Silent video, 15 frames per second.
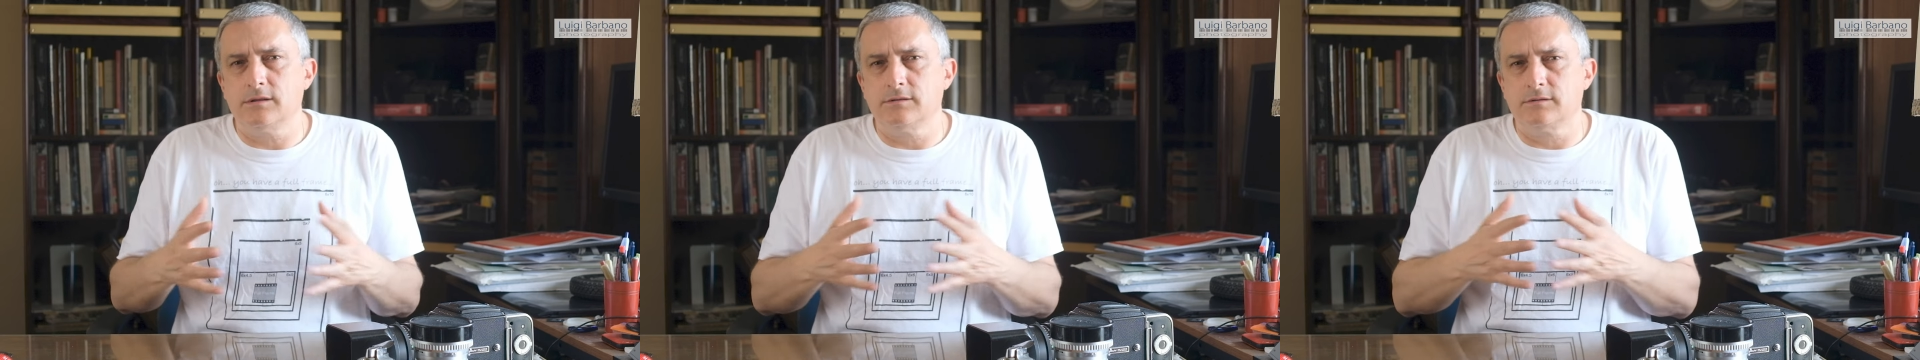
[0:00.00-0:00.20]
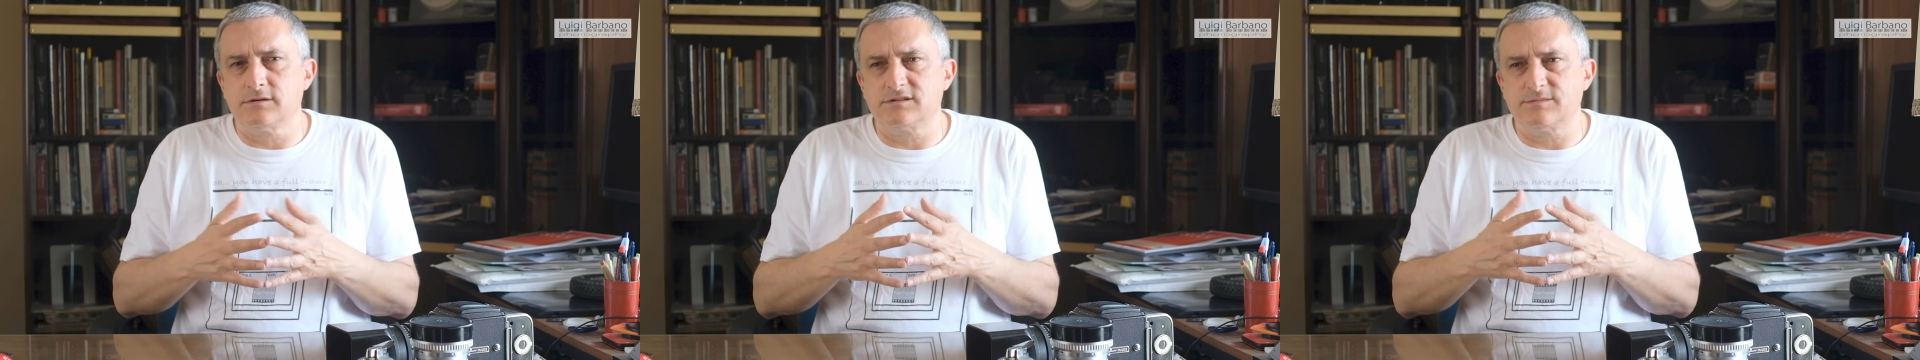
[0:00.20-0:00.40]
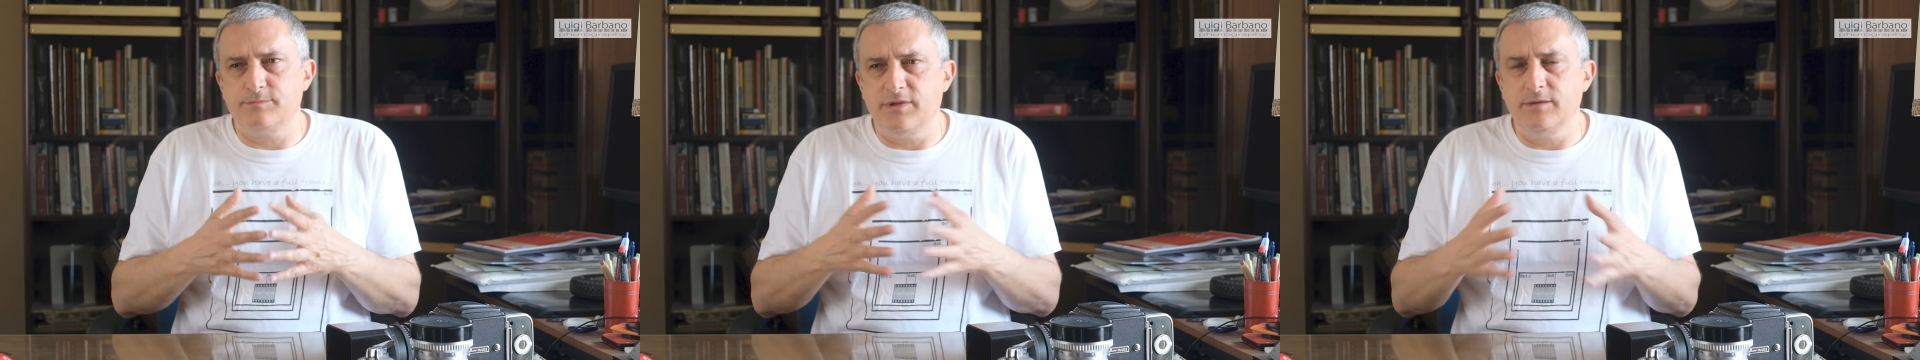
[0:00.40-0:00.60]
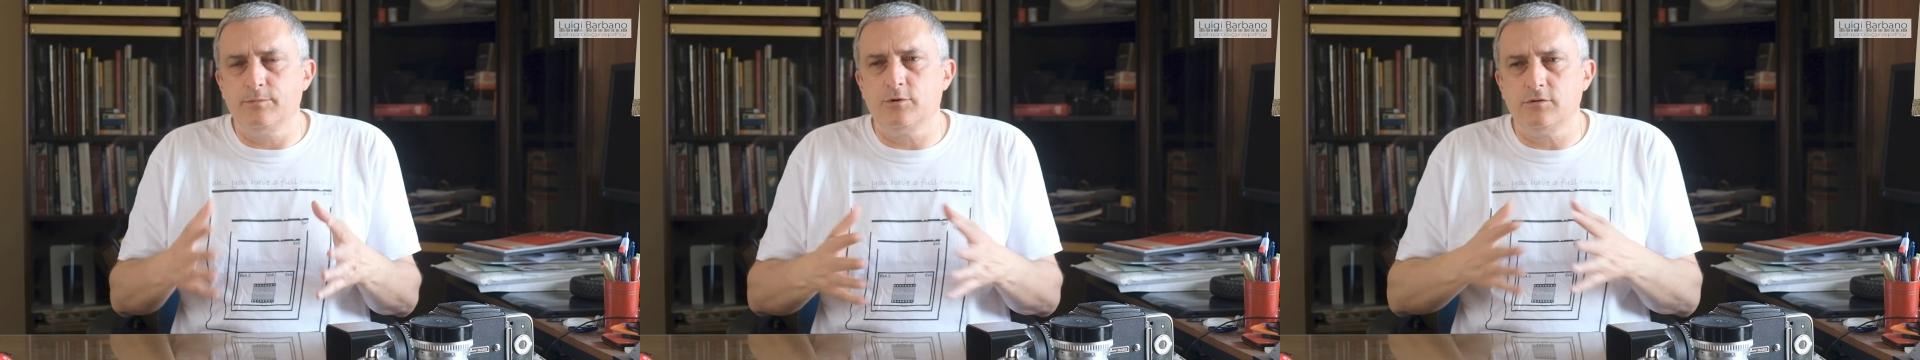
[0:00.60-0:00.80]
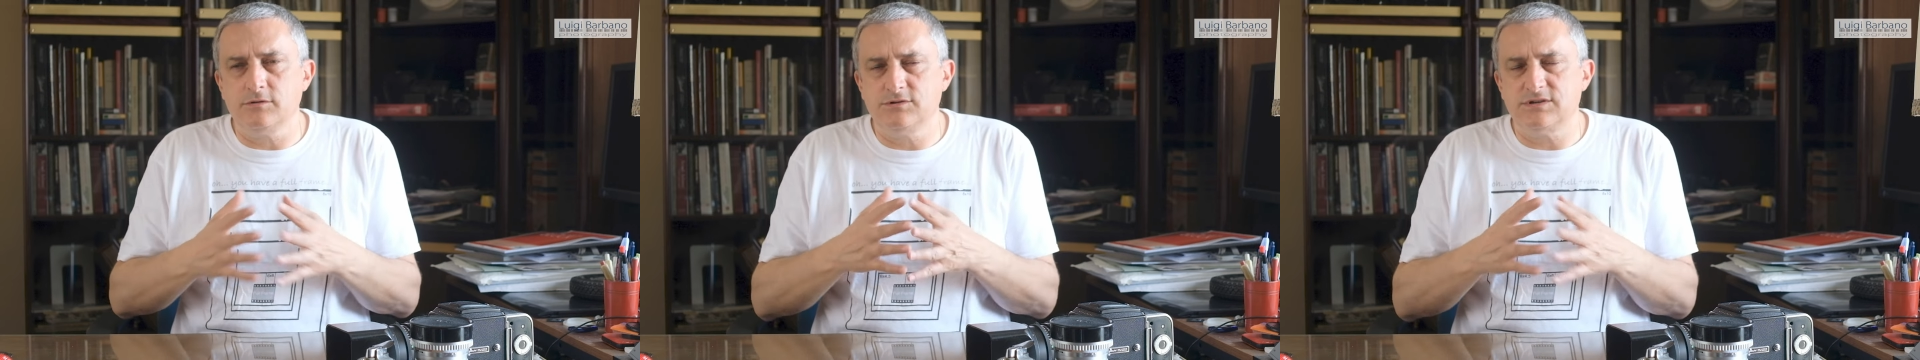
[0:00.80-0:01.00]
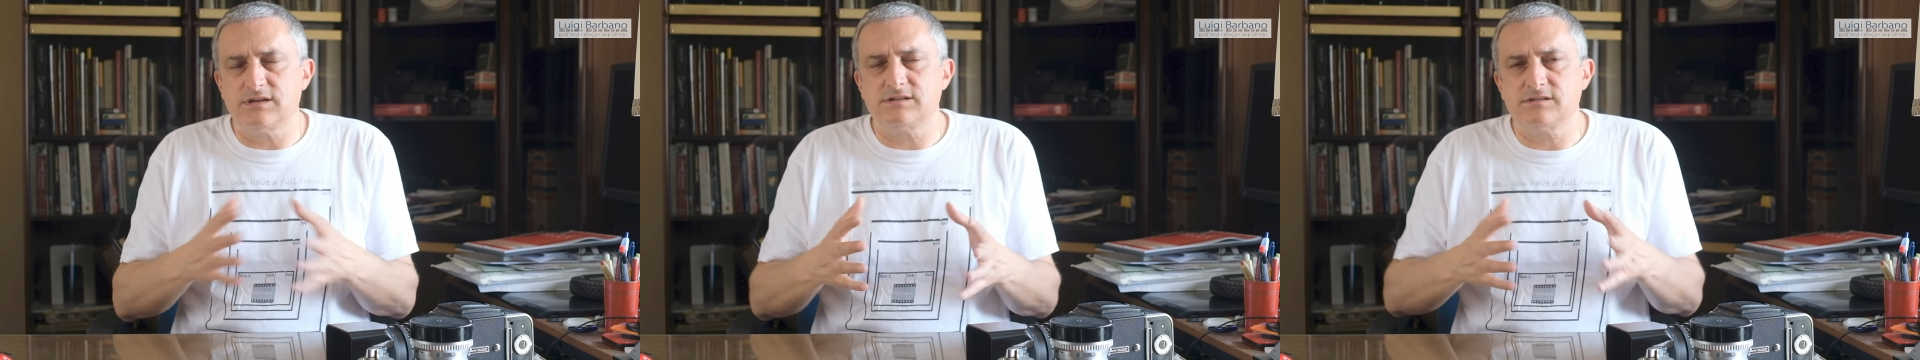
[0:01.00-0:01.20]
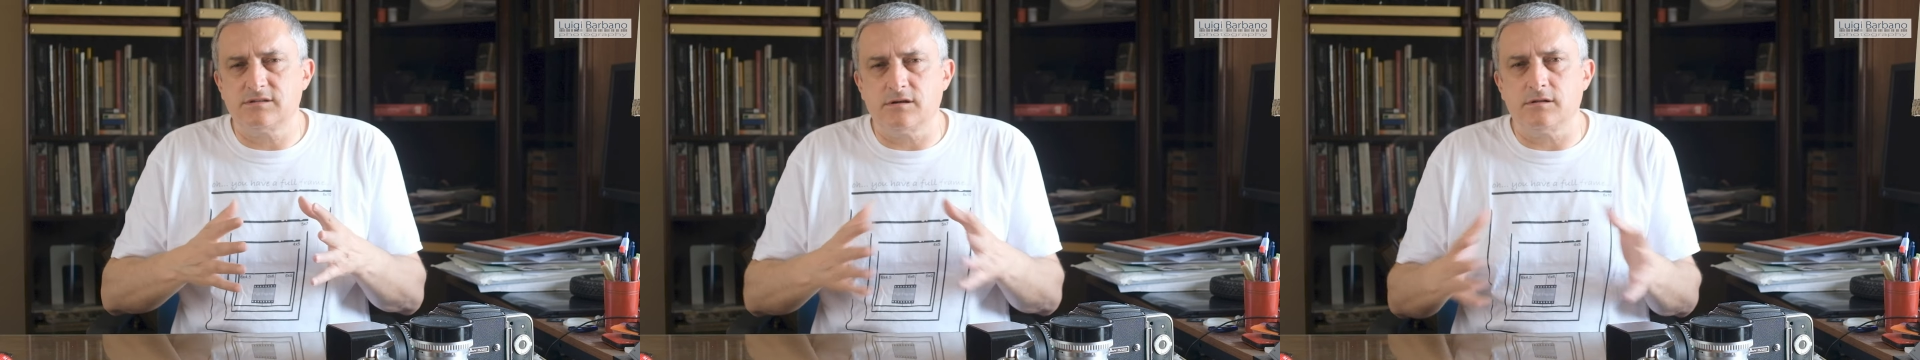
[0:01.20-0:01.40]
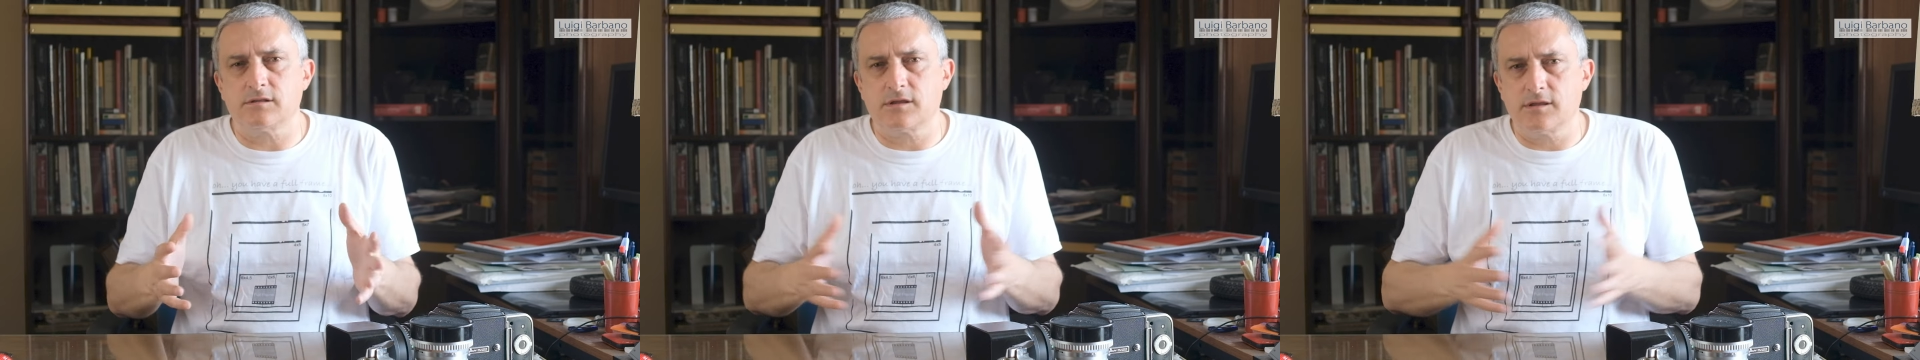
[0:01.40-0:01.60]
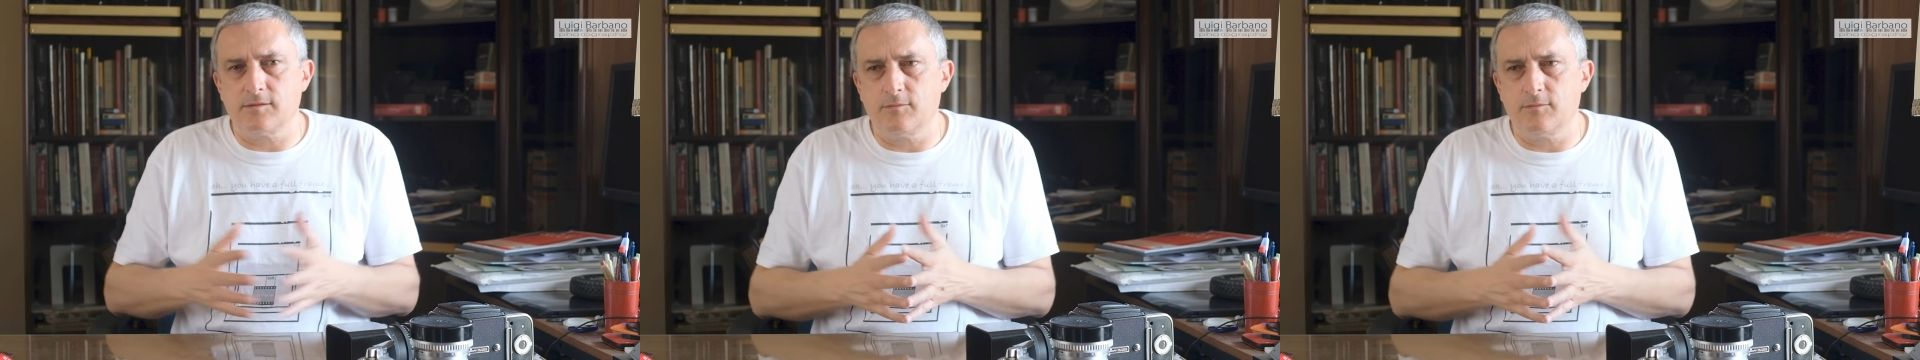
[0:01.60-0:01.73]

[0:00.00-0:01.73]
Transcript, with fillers: there's people just talking